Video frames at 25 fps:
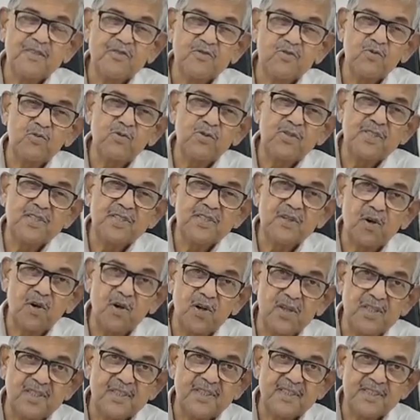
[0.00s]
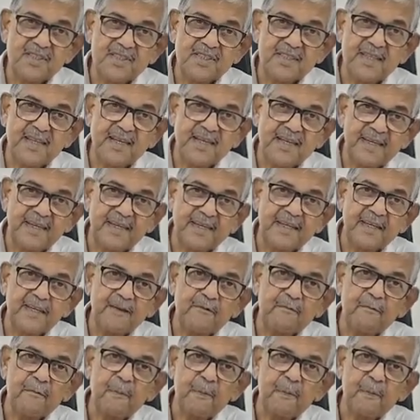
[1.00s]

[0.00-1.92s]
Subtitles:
schools and colleges in that area.